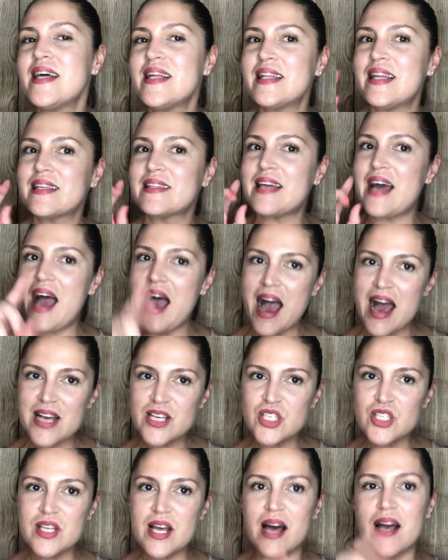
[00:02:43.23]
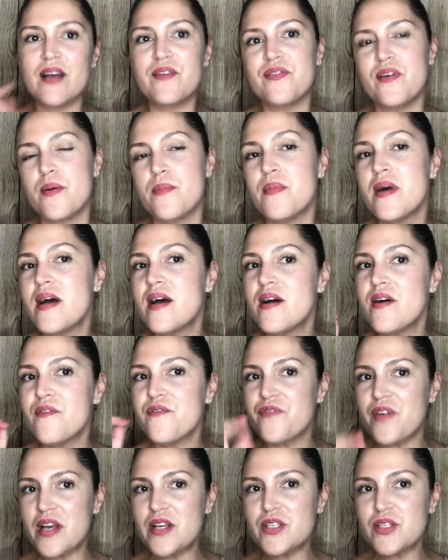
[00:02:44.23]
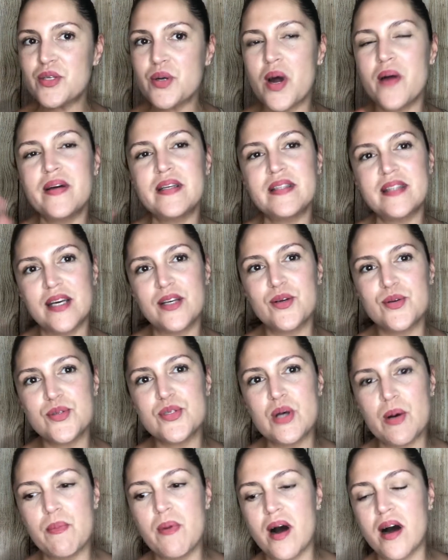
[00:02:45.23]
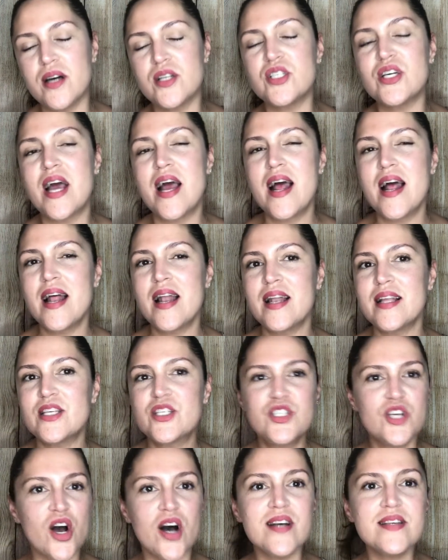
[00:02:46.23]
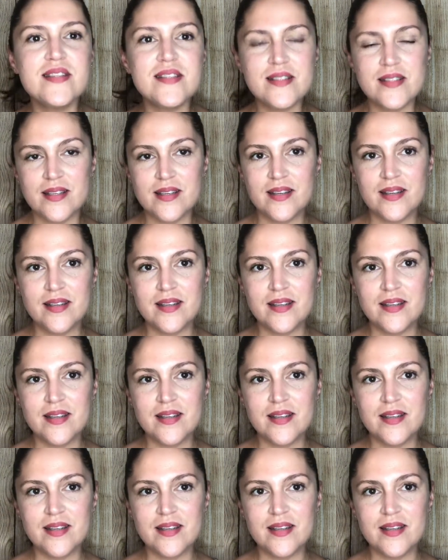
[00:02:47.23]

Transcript: Like the hashtag from FaceTory, thank you so much. Just